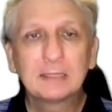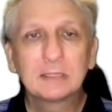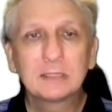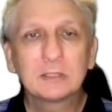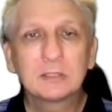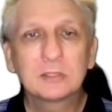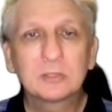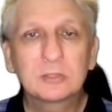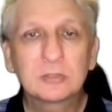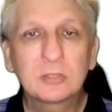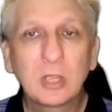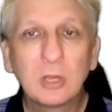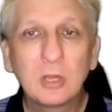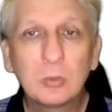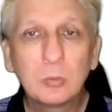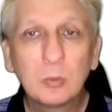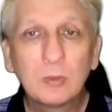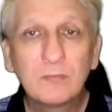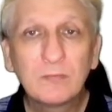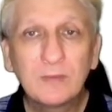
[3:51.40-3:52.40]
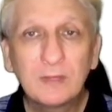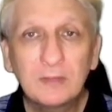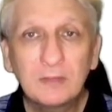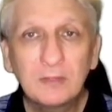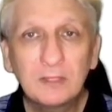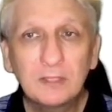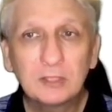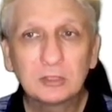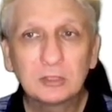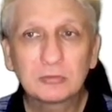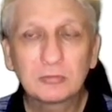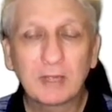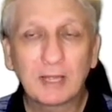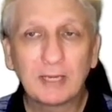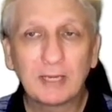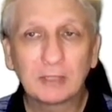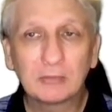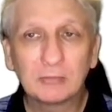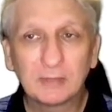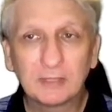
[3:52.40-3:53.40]
So within the Australian
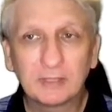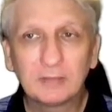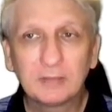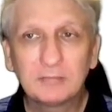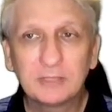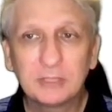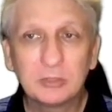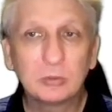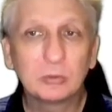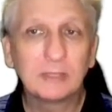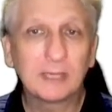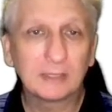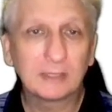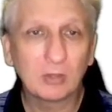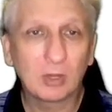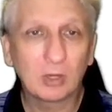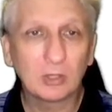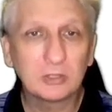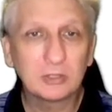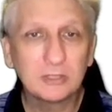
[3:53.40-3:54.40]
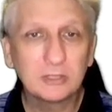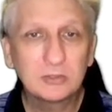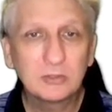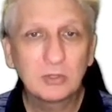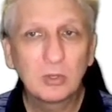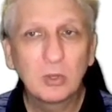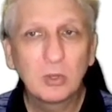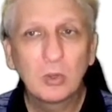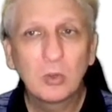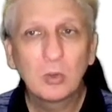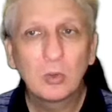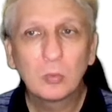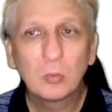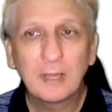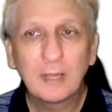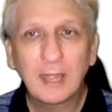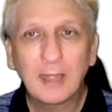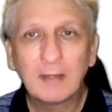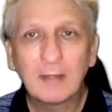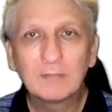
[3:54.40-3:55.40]
curriculum, digital technologies, we
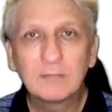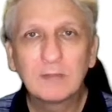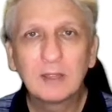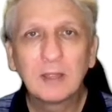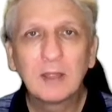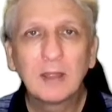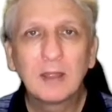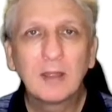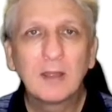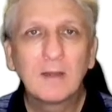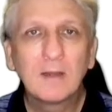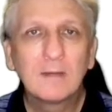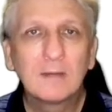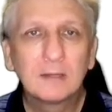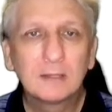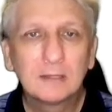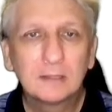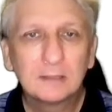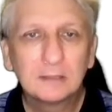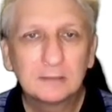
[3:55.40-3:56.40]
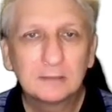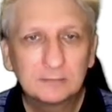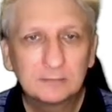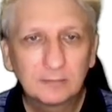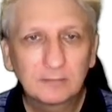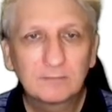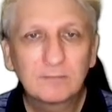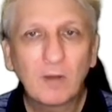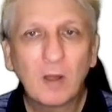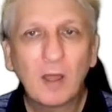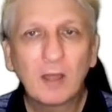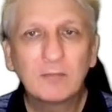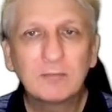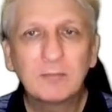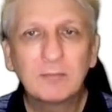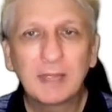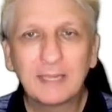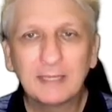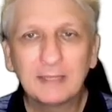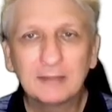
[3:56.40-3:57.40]
have five
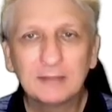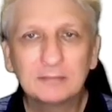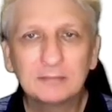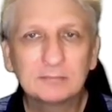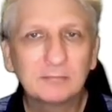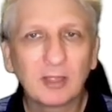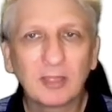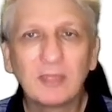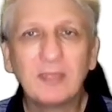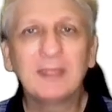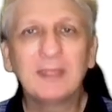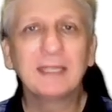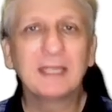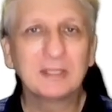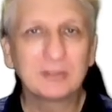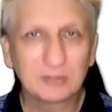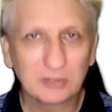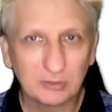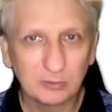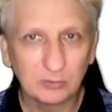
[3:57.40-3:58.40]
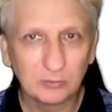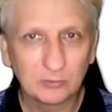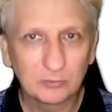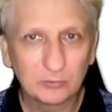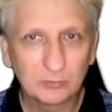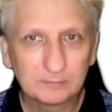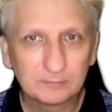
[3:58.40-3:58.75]
main thinking skills